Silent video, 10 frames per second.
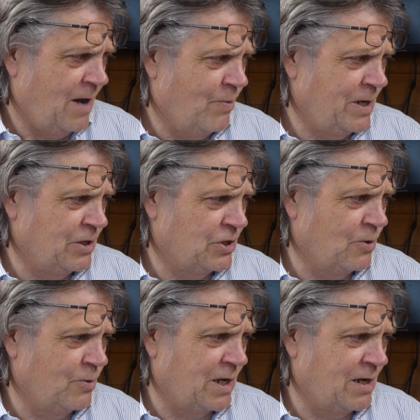And when you're
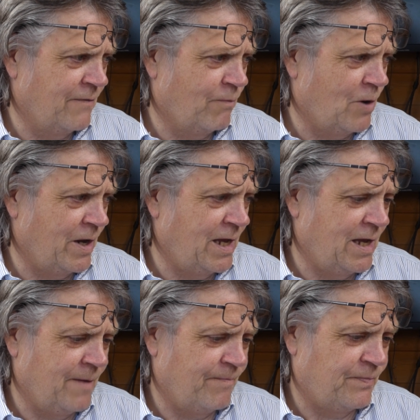talking of what
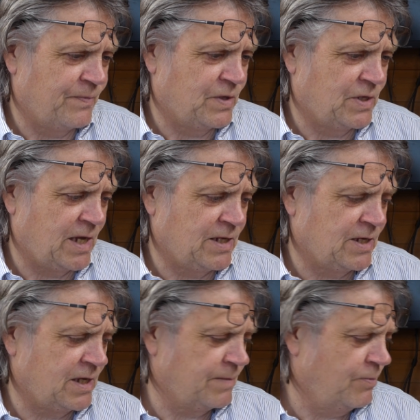here, 10
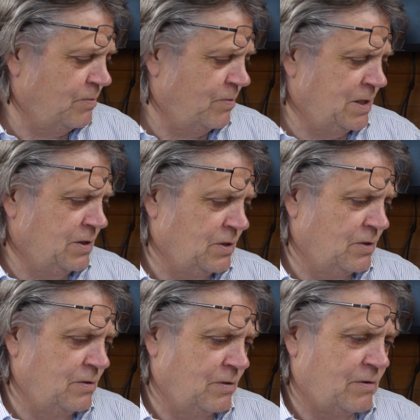sets of 1,
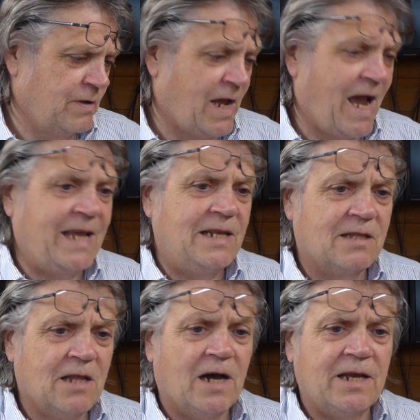2, 3, 8,
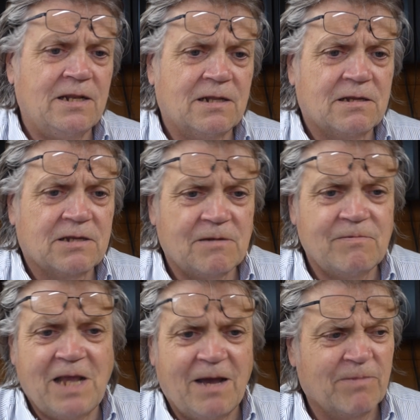9.
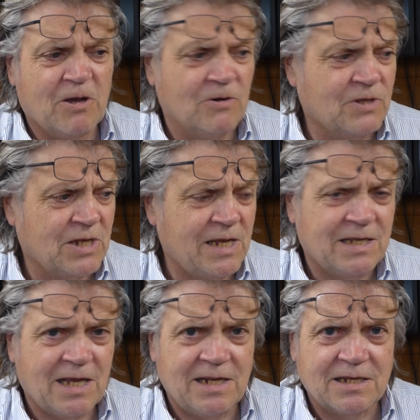So yeah, go on, say
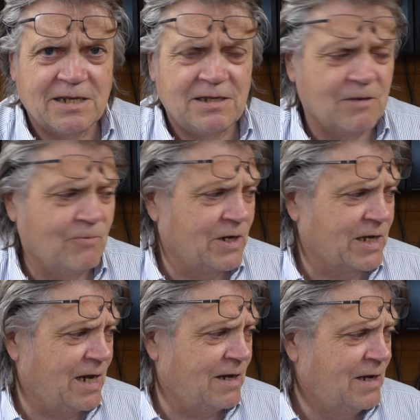10, it's easy to
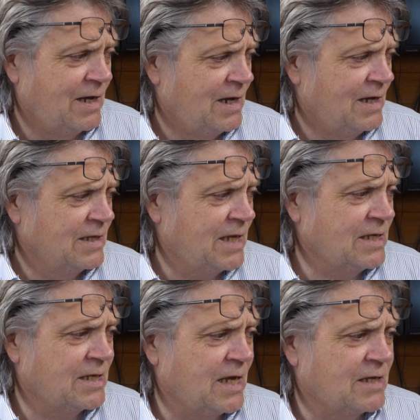work out.
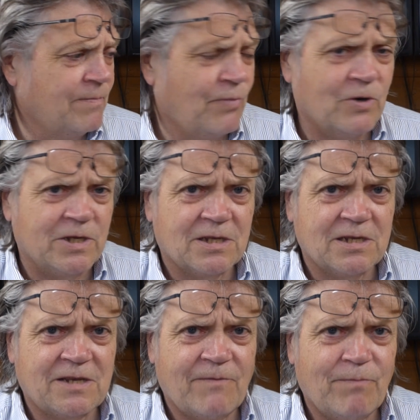10 sets of points
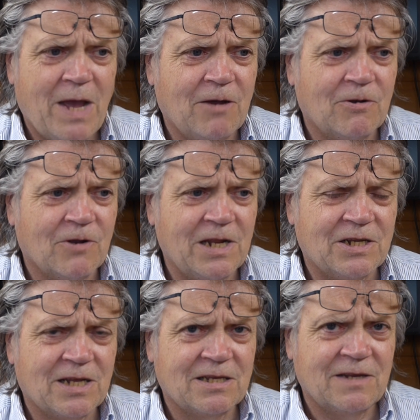at £7 odd
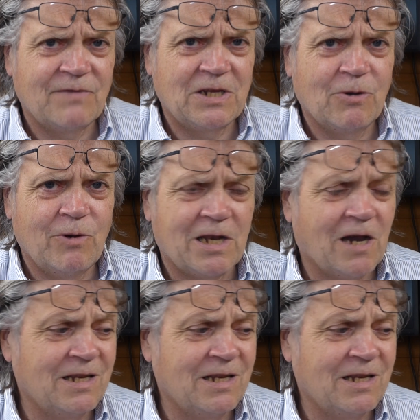each, that's 70 quid.